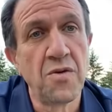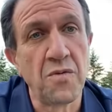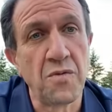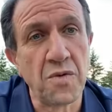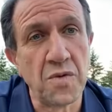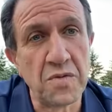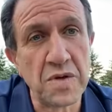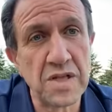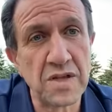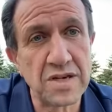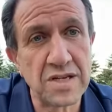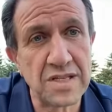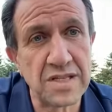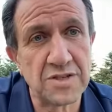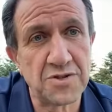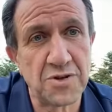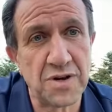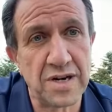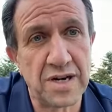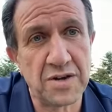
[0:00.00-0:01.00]
When we look at
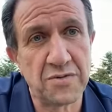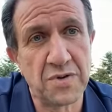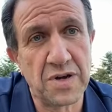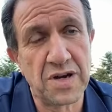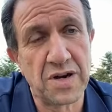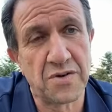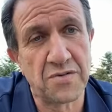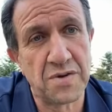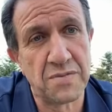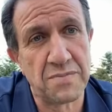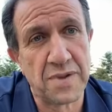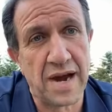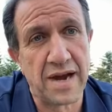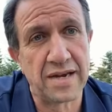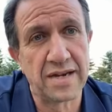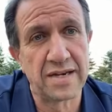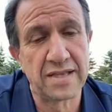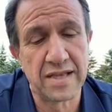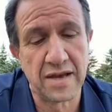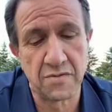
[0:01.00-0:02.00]
the Trinity, we are
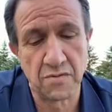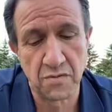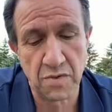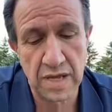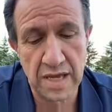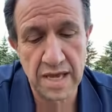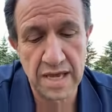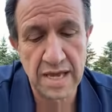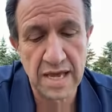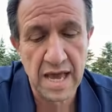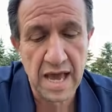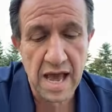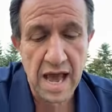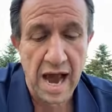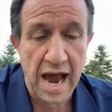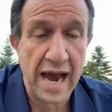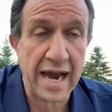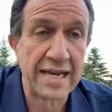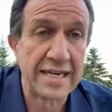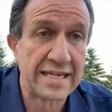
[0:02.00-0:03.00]
reminded that we
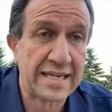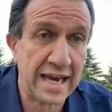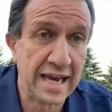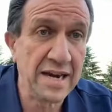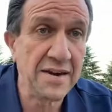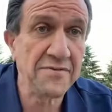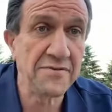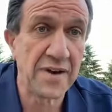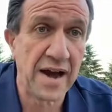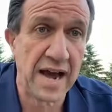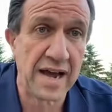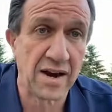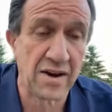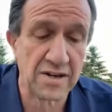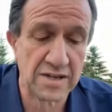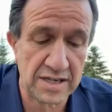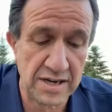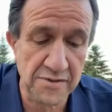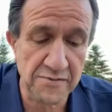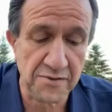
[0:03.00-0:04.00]
identify
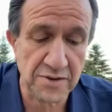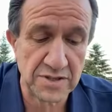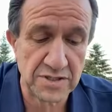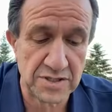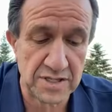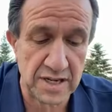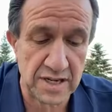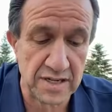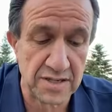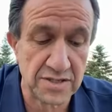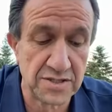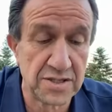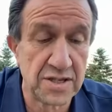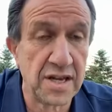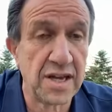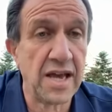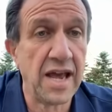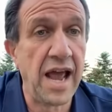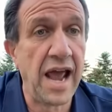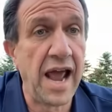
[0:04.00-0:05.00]
our differences
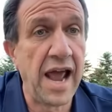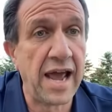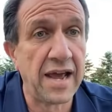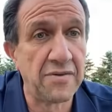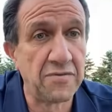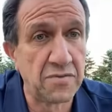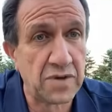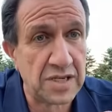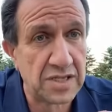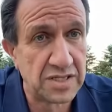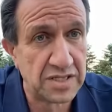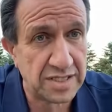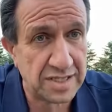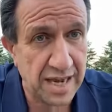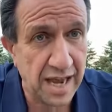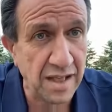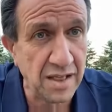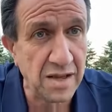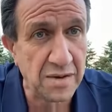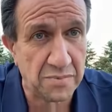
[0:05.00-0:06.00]
and we
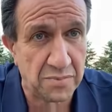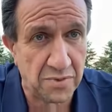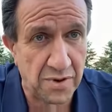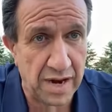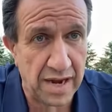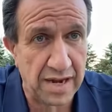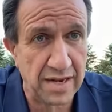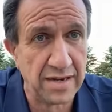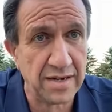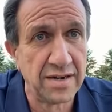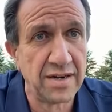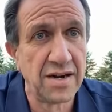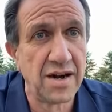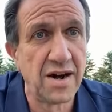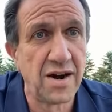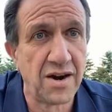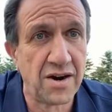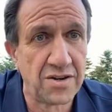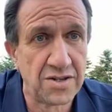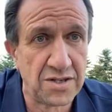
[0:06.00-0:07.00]
celebrate
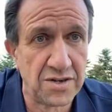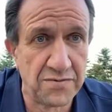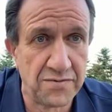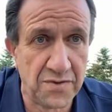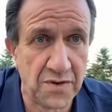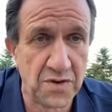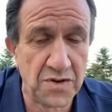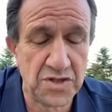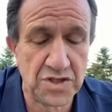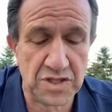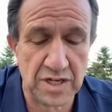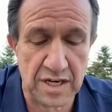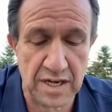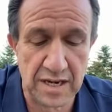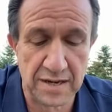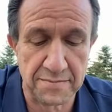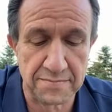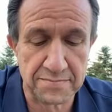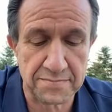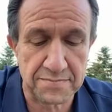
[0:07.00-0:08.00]
our
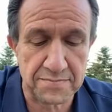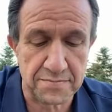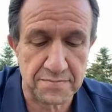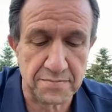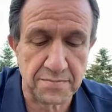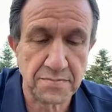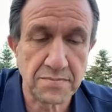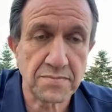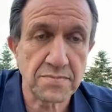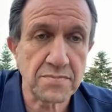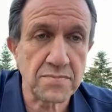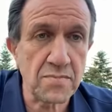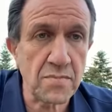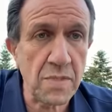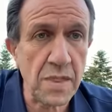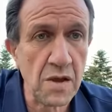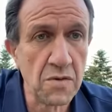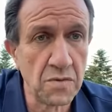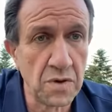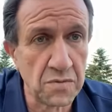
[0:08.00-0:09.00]
diversity.
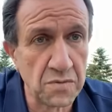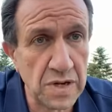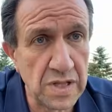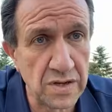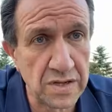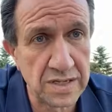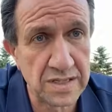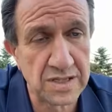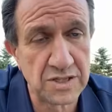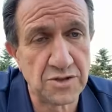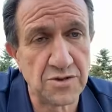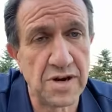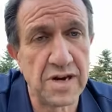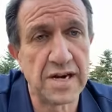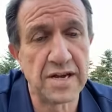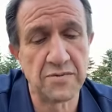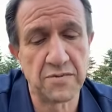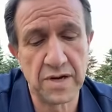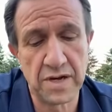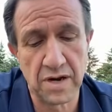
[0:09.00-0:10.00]
When we look at the
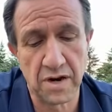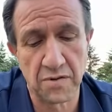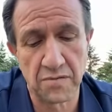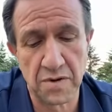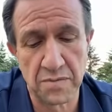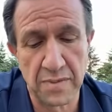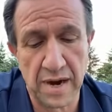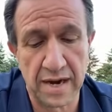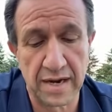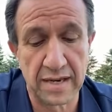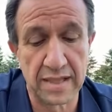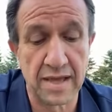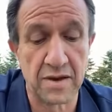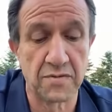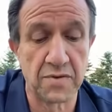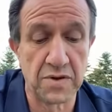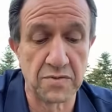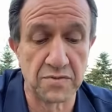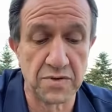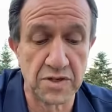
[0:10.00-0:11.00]
Trinity, we are reminded
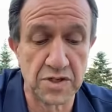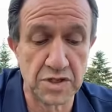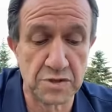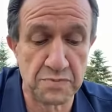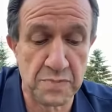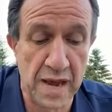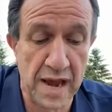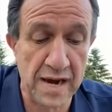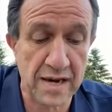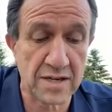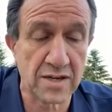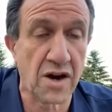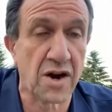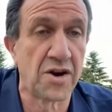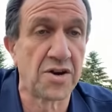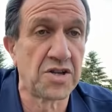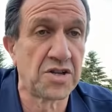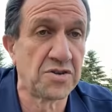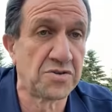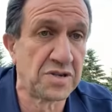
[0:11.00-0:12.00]
that we respect
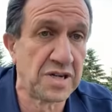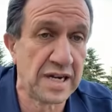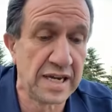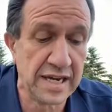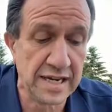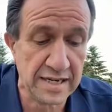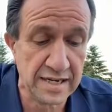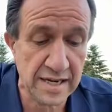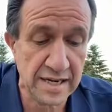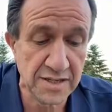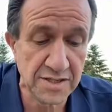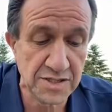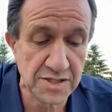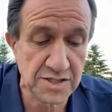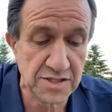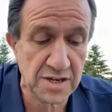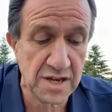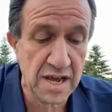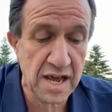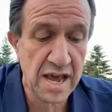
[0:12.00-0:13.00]
our
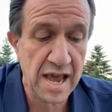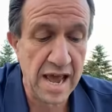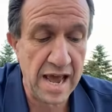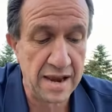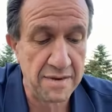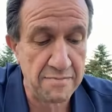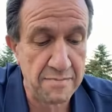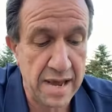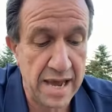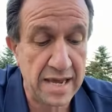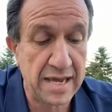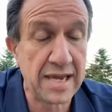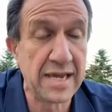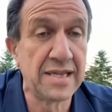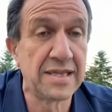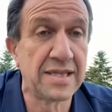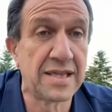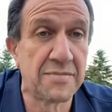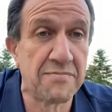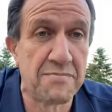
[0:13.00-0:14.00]
uniqueness and
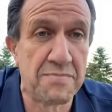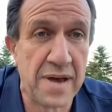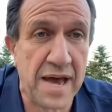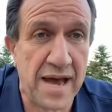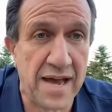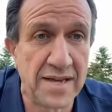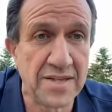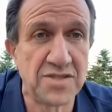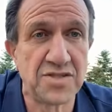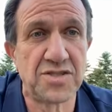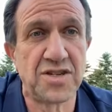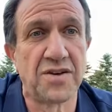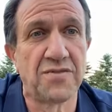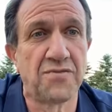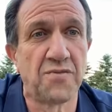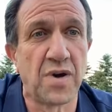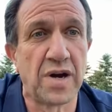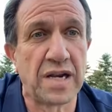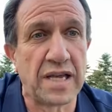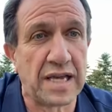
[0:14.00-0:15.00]
making the best
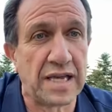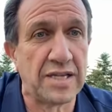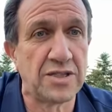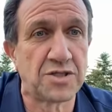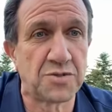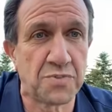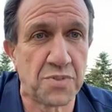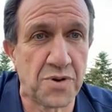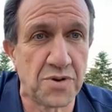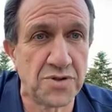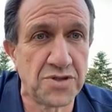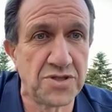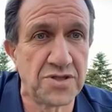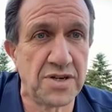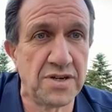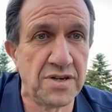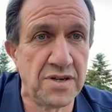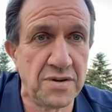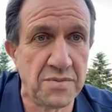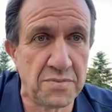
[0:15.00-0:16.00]
of what each
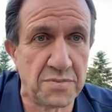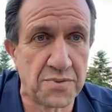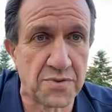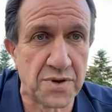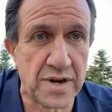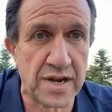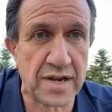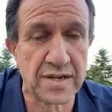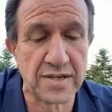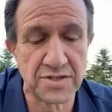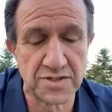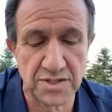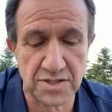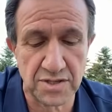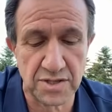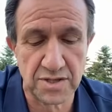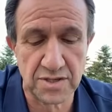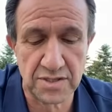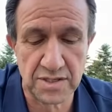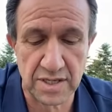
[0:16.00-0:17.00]
person
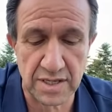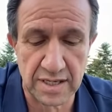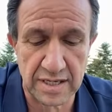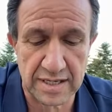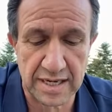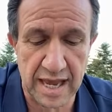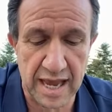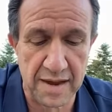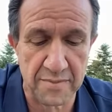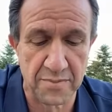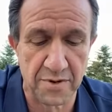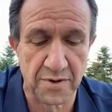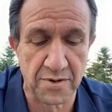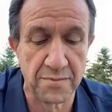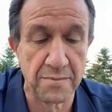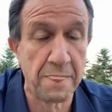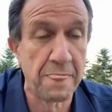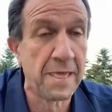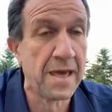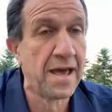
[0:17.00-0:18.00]
brings to the
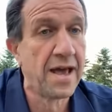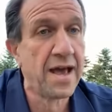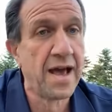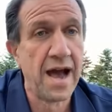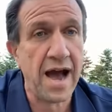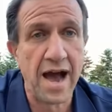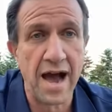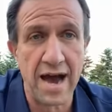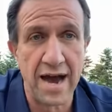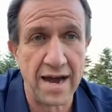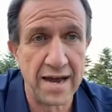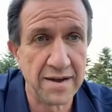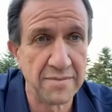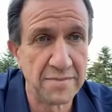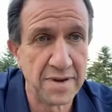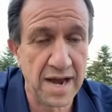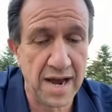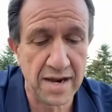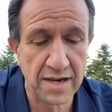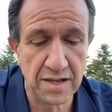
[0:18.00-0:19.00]
table. I
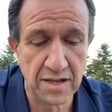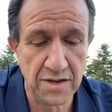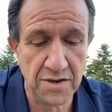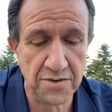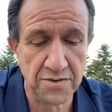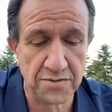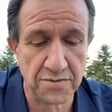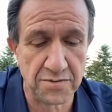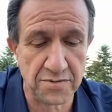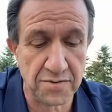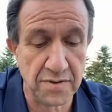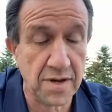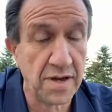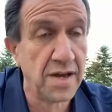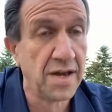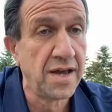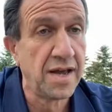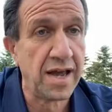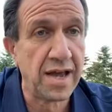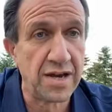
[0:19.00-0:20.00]
am not you,
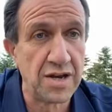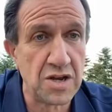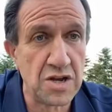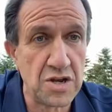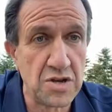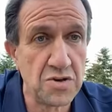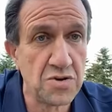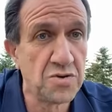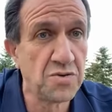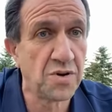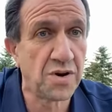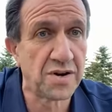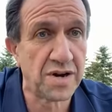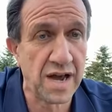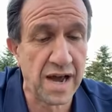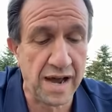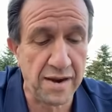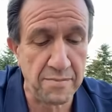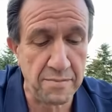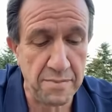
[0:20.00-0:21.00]
and you are
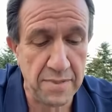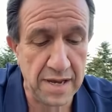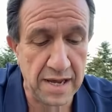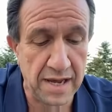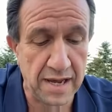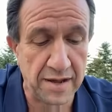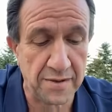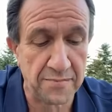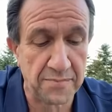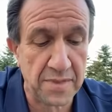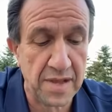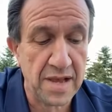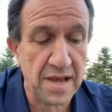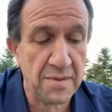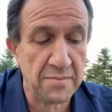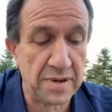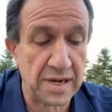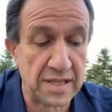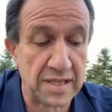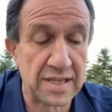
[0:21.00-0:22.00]
not me,
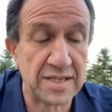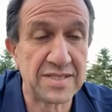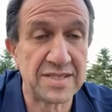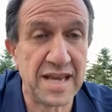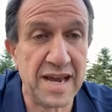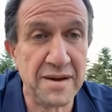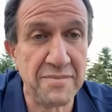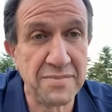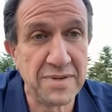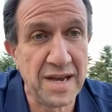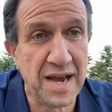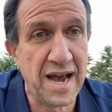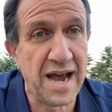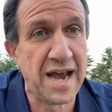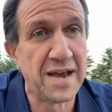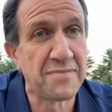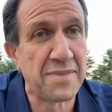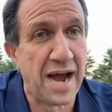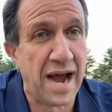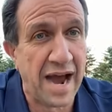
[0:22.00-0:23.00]
but at the same
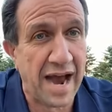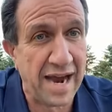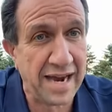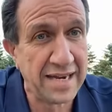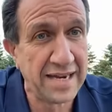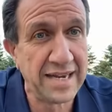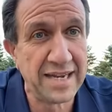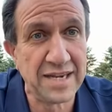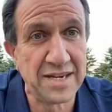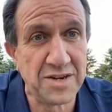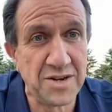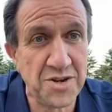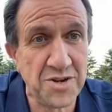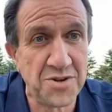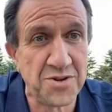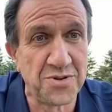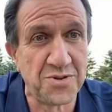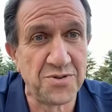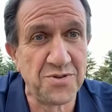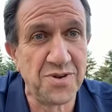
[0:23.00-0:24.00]
time, I need
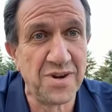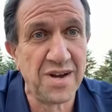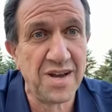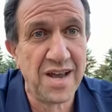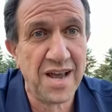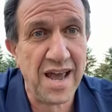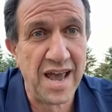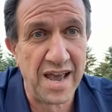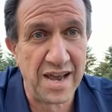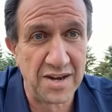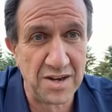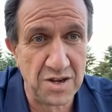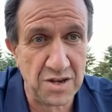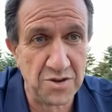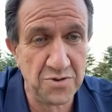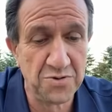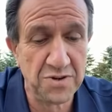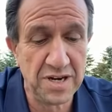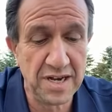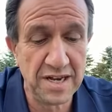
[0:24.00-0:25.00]
you, and
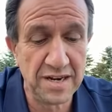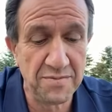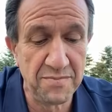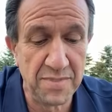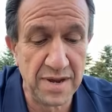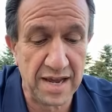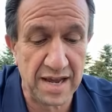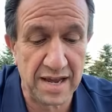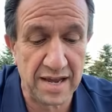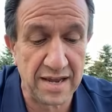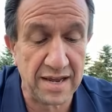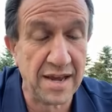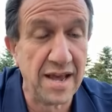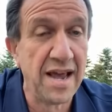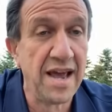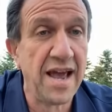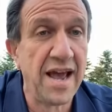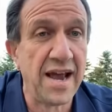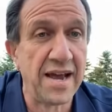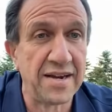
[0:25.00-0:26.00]
you need me,
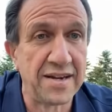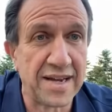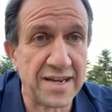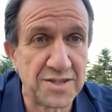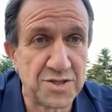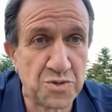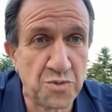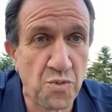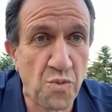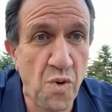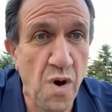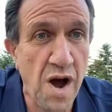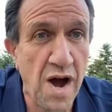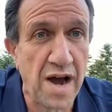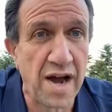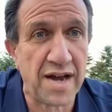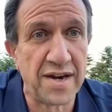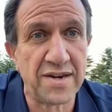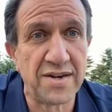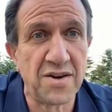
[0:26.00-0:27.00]
and as
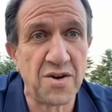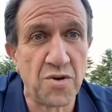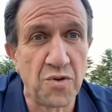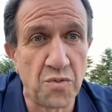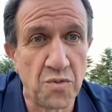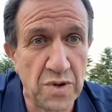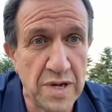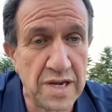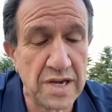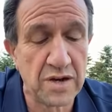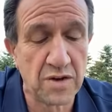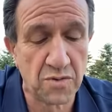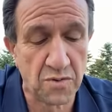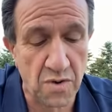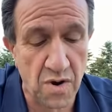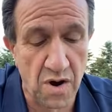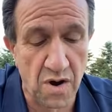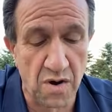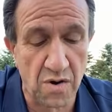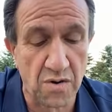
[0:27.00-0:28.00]
one, we
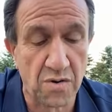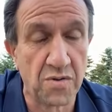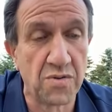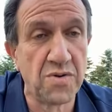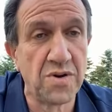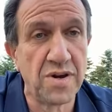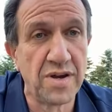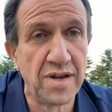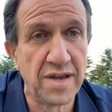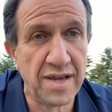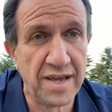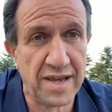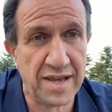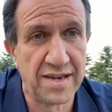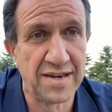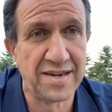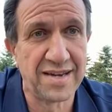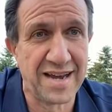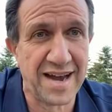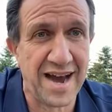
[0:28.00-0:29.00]
grow
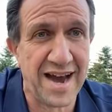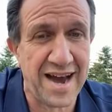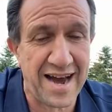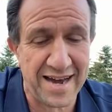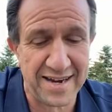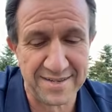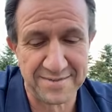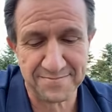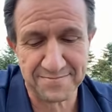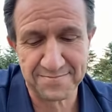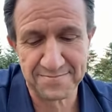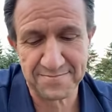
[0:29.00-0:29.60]
in God.